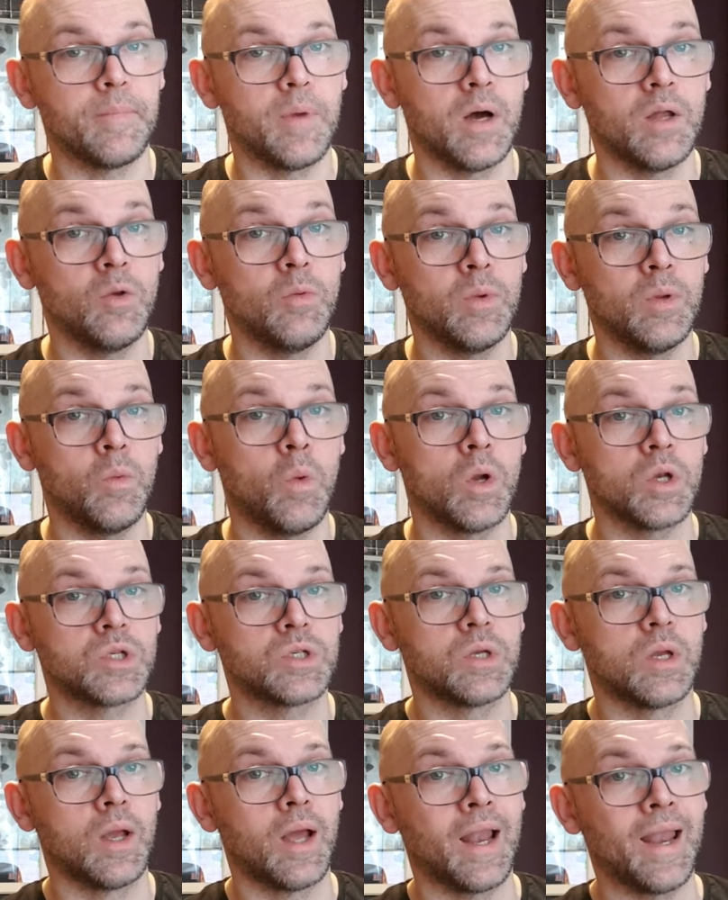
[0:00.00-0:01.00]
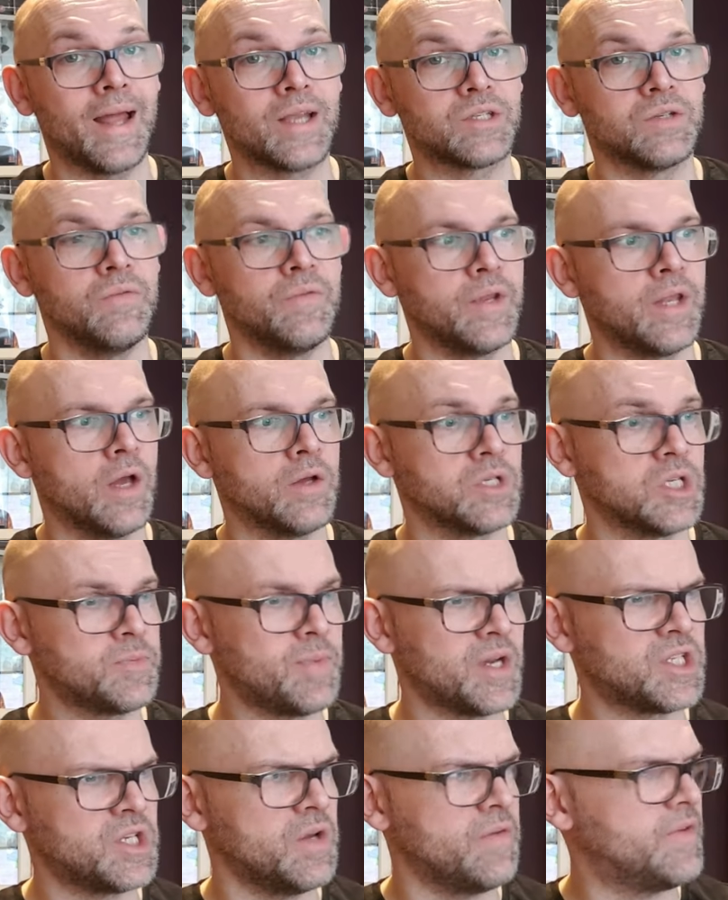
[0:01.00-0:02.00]
But I normally watch collection videos,
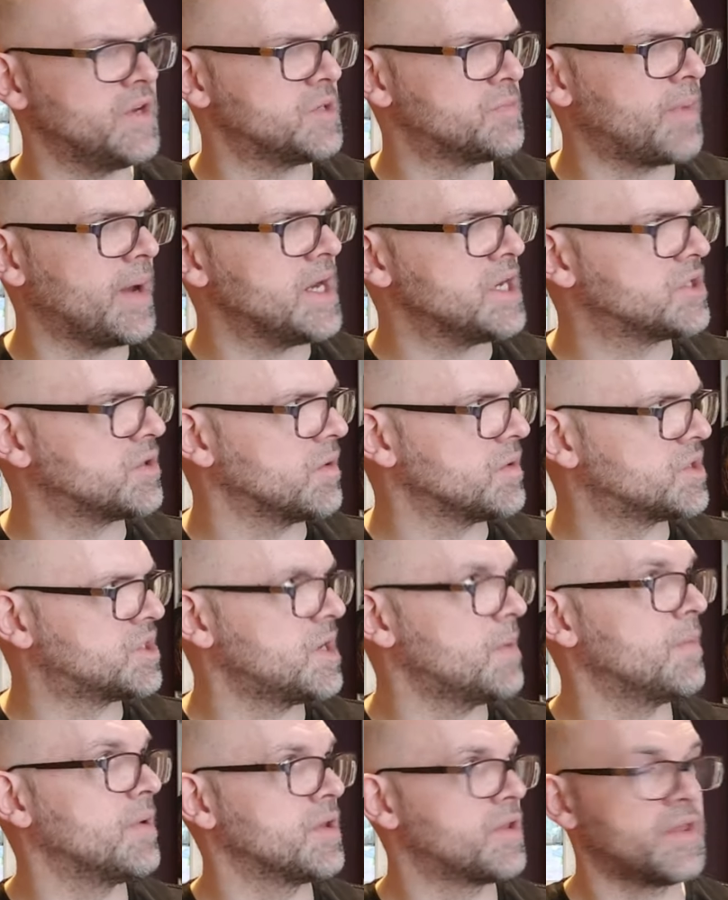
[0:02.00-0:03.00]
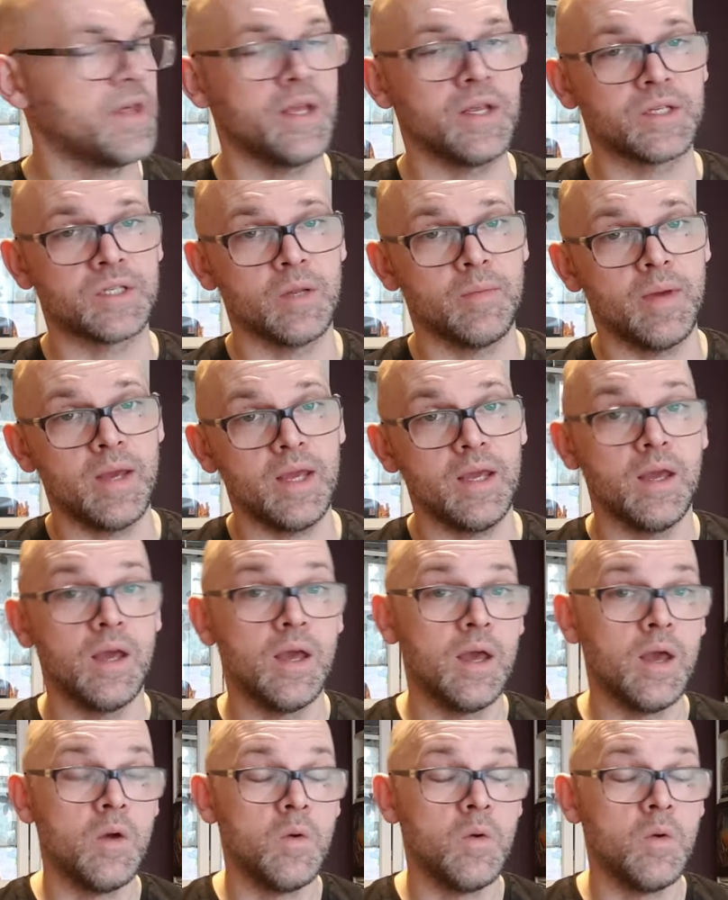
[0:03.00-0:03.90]
especially if it's based on similar things to me.